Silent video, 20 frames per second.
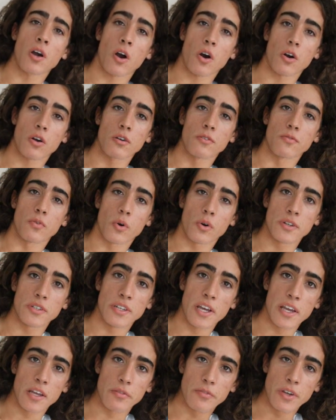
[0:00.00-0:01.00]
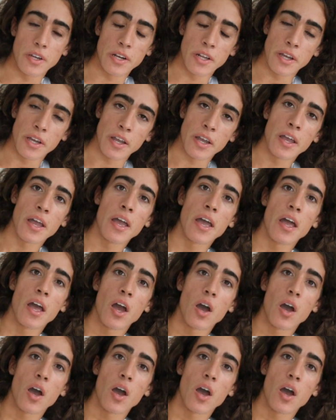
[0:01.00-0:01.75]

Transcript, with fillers: carnivore day of eating.